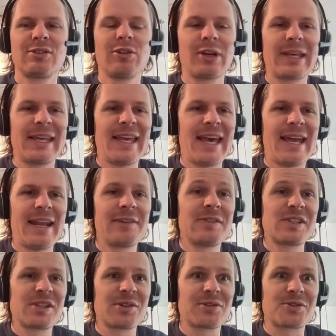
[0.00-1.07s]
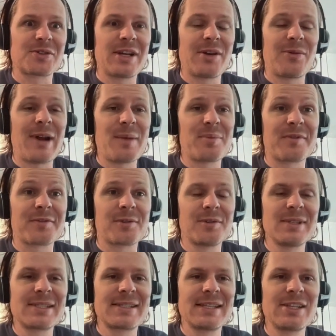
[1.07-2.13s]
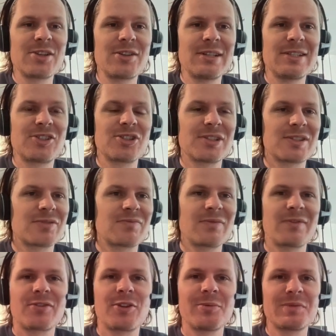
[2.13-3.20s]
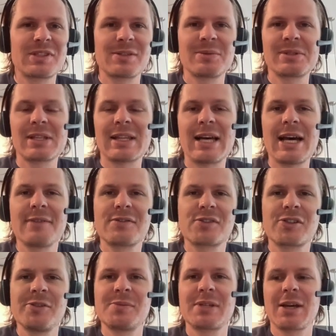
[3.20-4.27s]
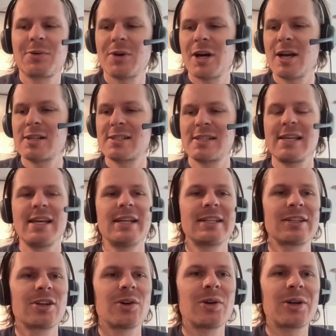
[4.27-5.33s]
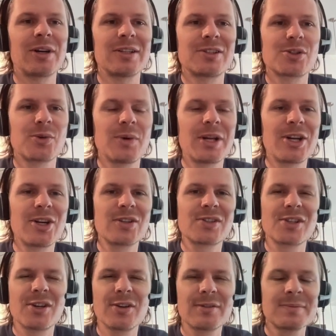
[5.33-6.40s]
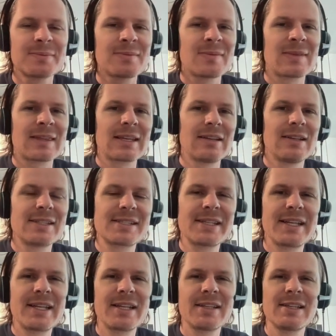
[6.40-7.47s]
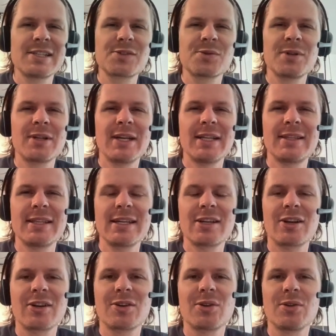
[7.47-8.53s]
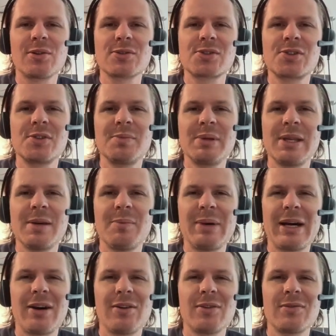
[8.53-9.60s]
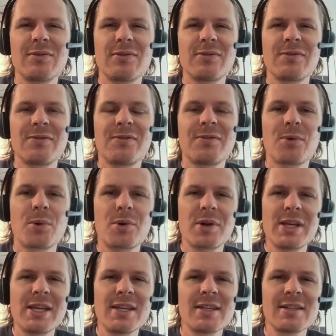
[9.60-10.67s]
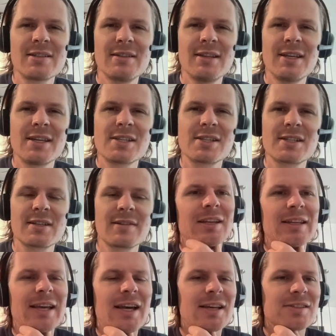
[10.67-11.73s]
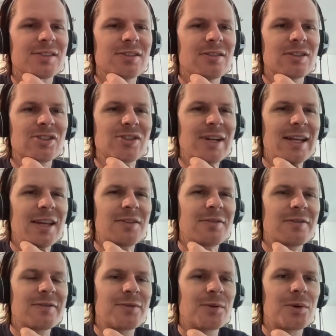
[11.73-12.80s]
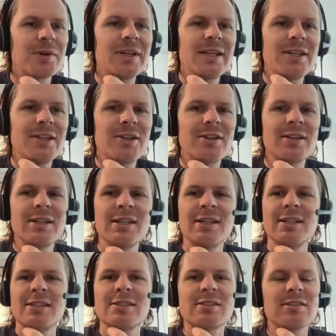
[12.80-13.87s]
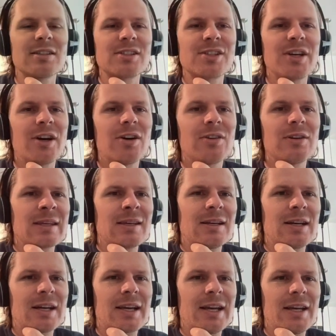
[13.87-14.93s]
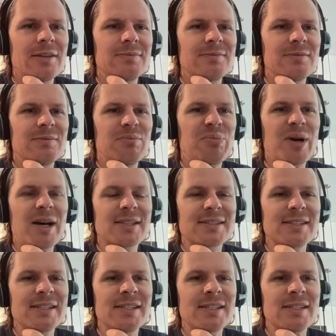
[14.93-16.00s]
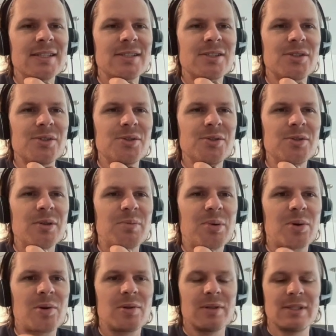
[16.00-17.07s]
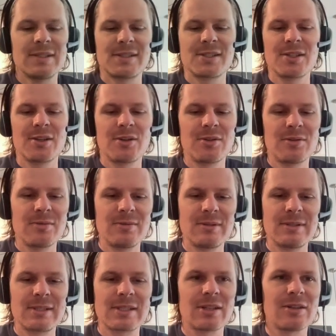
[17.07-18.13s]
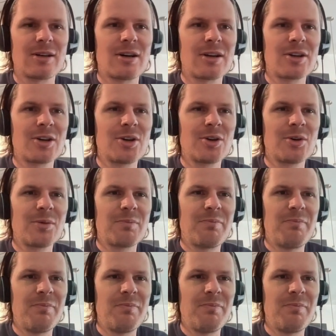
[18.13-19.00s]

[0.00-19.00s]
looking at every single trade right before this either. It's just from some of the live streams I watched and going on Twitter. So let's get into this one. I think our goal should be about 40-ish. Yeah, so let's try to get for 40 here. So let's go. Okay. Boston to Portland. So Delano